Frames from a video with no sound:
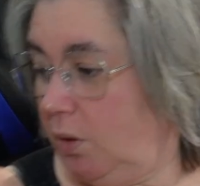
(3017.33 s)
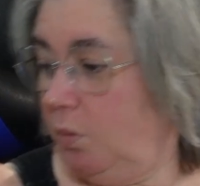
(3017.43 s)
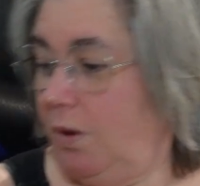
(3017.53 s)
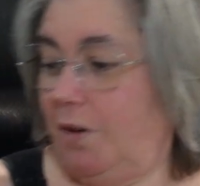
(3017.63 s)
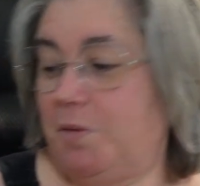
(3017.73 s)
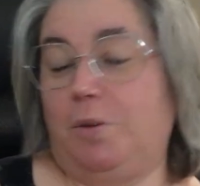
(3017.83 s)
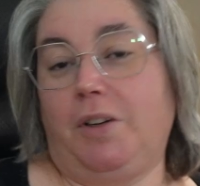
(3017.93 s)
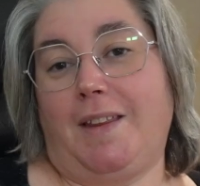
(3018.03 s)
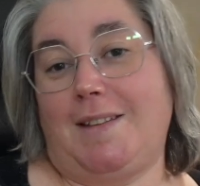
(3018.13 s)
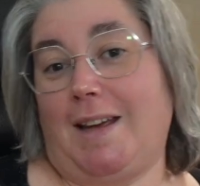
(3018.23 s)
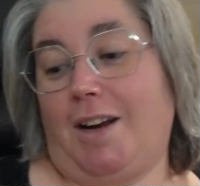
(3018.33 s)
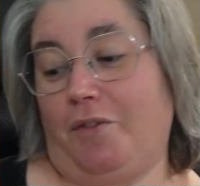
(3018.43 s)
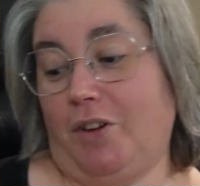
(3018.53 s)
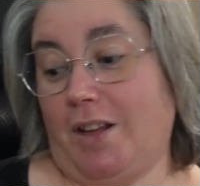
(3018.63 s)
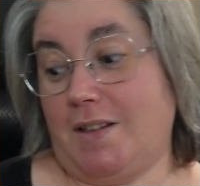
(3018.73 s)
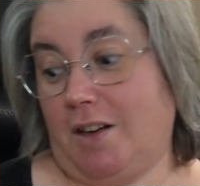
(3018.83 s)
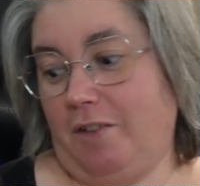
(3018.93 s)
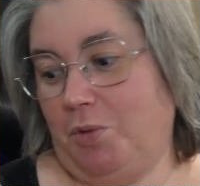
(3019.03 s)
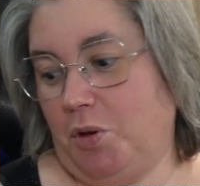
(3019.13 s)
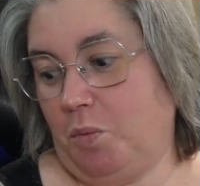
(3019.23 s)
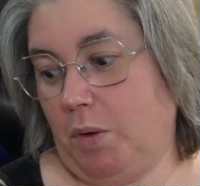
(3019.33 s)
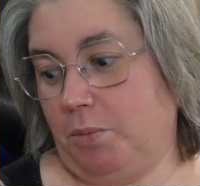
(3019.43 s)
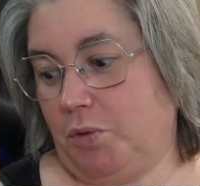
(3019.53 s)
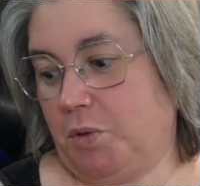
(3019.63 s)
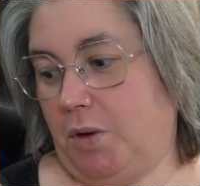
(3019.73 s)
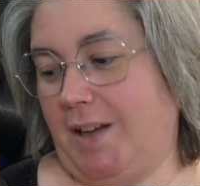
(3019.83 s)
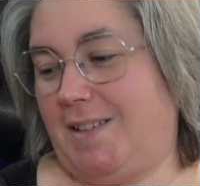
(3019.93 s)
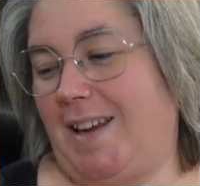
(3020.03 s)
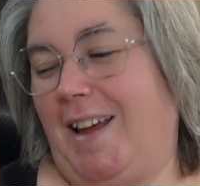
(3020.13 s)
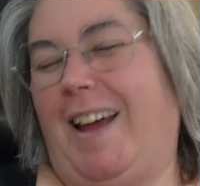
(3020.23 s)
when I was pulling these out, I've realised I've bought one book twice.